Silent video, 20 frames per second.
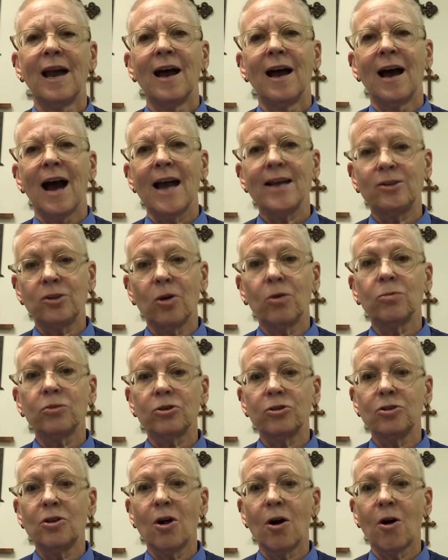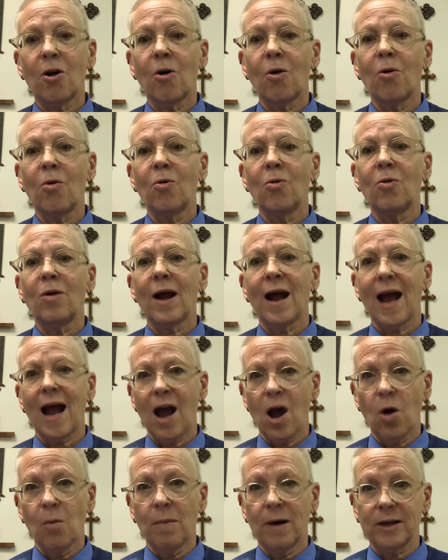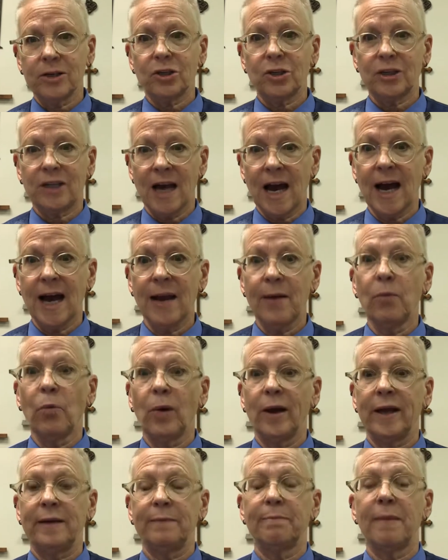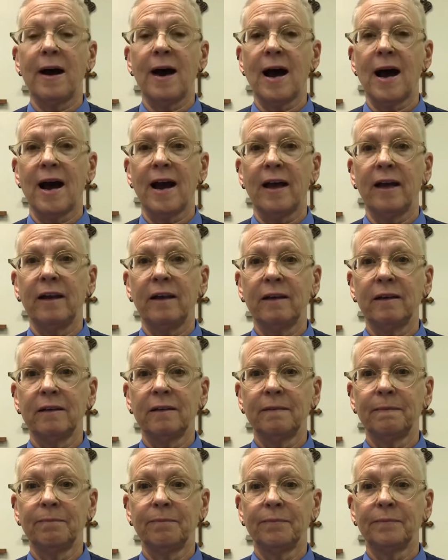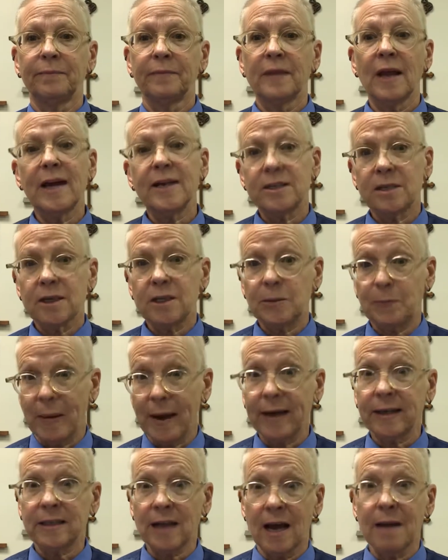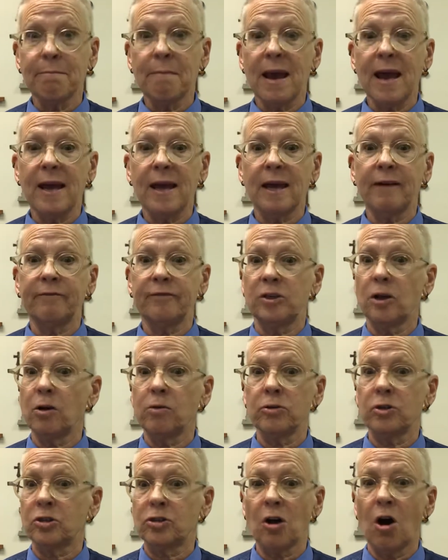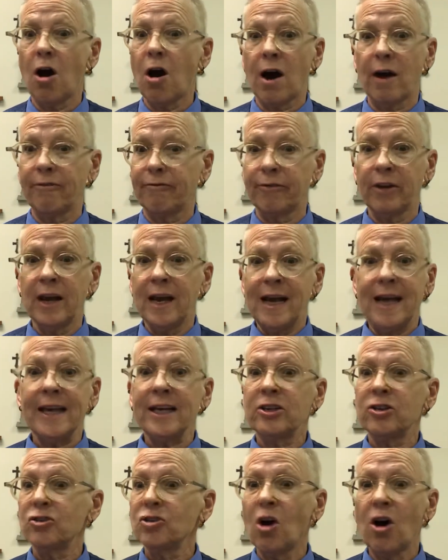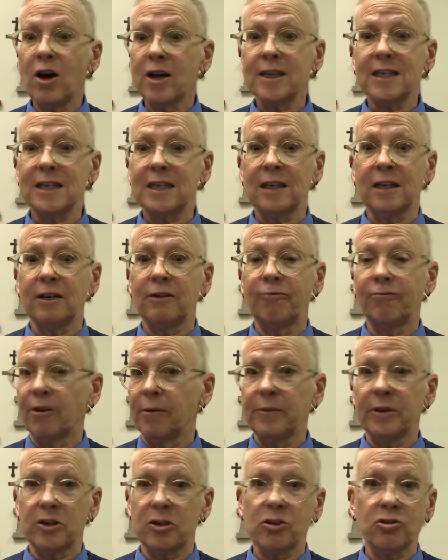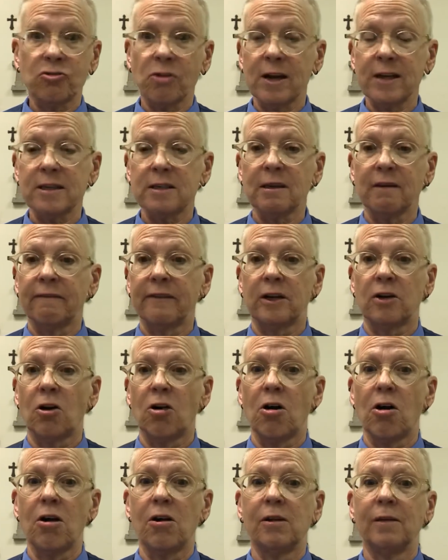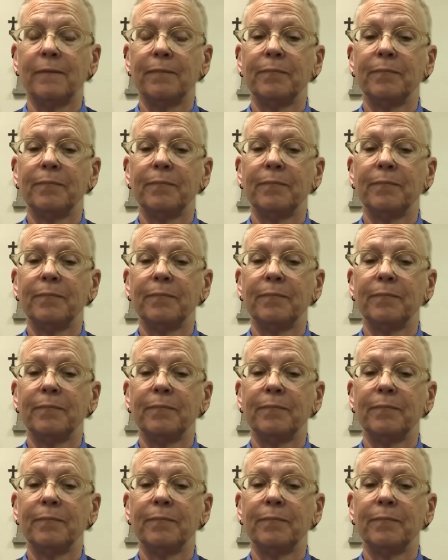I don't know how much time went by. I suspect I may have dozed off, exhausted from the stress of it all.